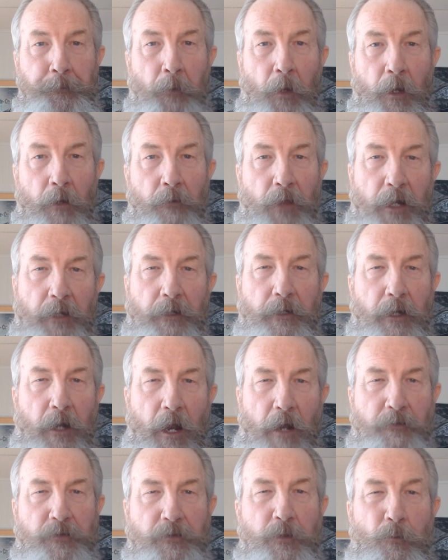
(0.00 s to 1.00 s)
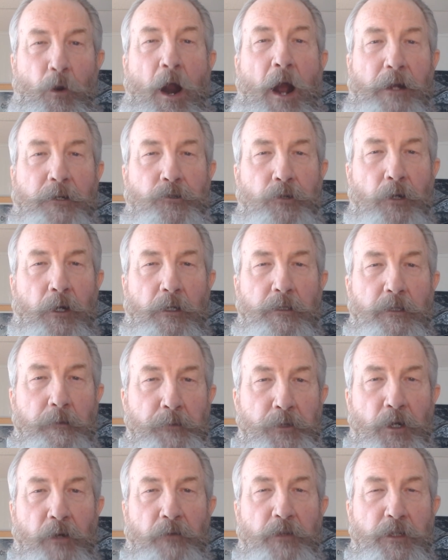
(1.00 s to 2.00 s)
They did have some rack trucks
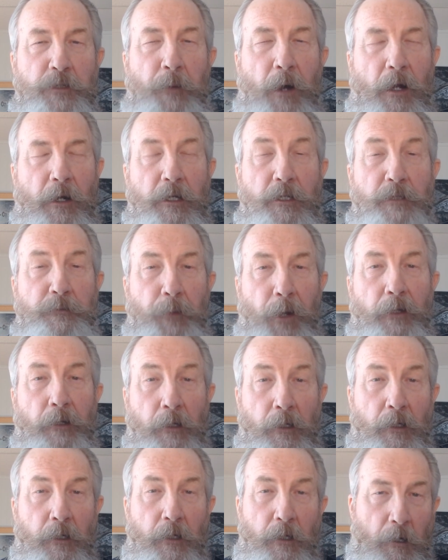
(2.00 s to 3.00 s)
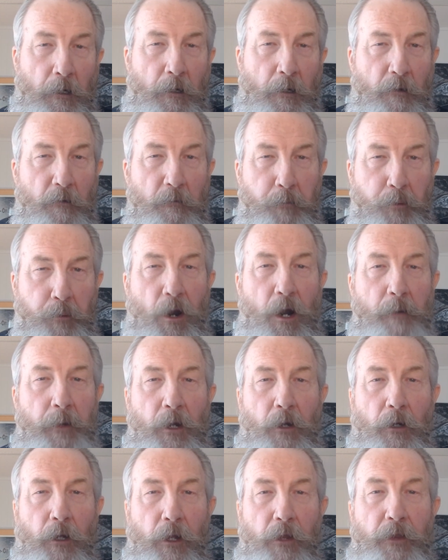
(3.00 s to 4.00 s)
and service bodies, but
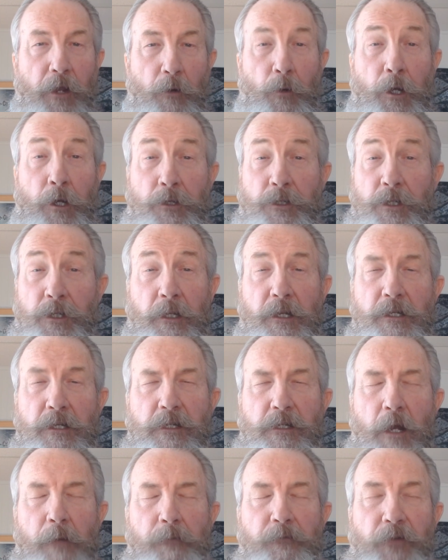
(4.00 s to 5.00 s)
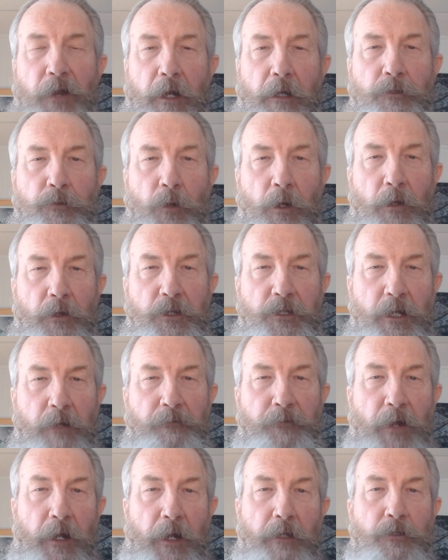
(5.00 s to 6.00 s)
primarily they were using these step vans. Well, the
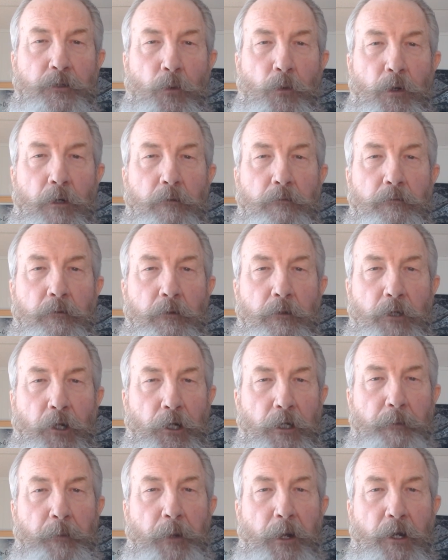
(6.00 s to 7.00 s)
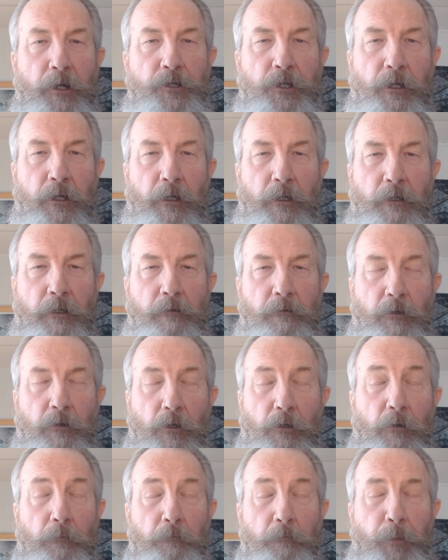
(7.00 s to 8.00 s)
step vans were good because you could
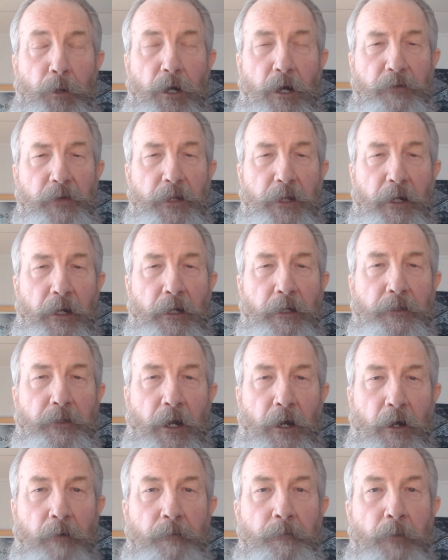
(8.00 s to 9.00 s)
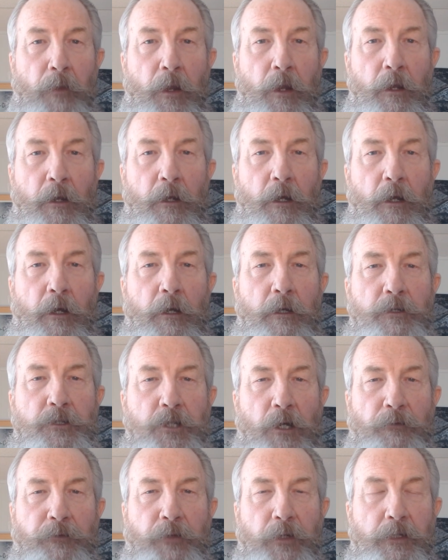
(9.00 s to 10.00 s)
put everything in there,
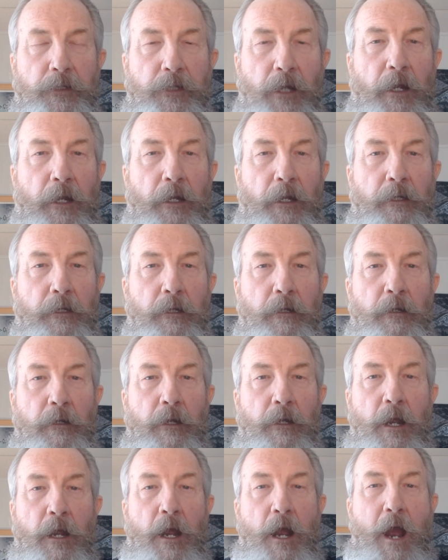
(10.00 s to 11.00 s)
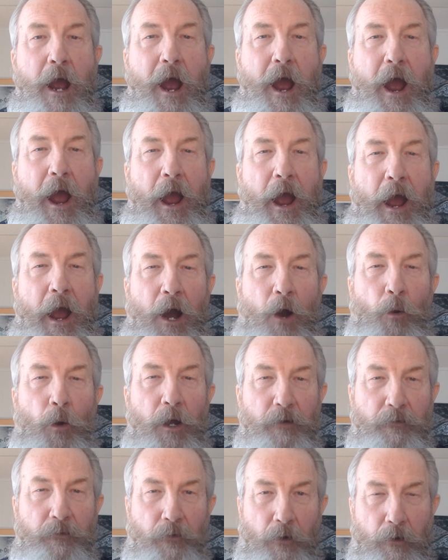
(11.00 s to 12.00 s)
self-contained.
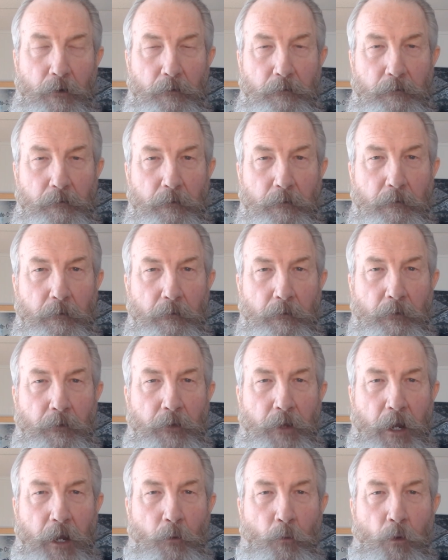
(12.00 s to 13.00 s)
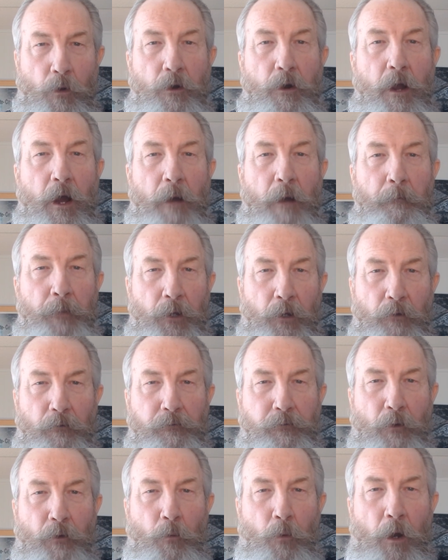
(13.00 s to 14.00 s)
However, they were not built
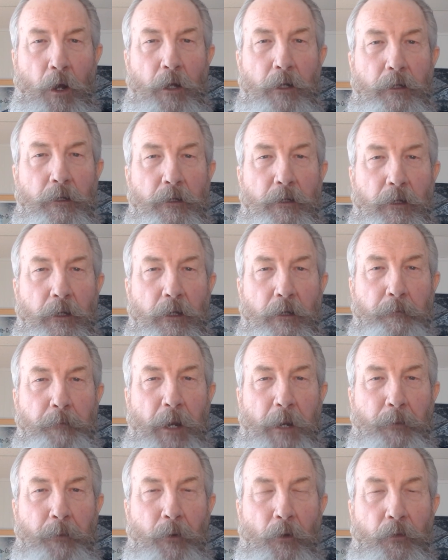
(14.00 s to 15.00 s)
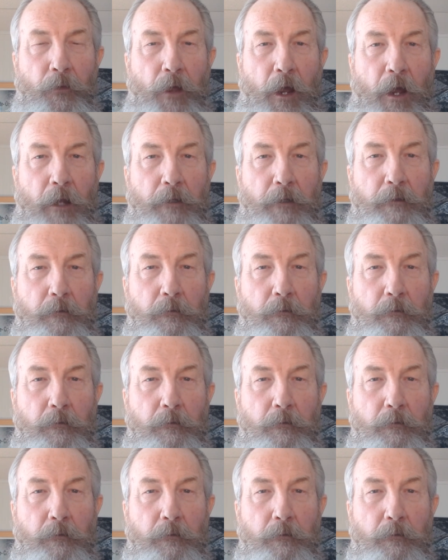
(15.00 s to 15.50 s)
for what the people that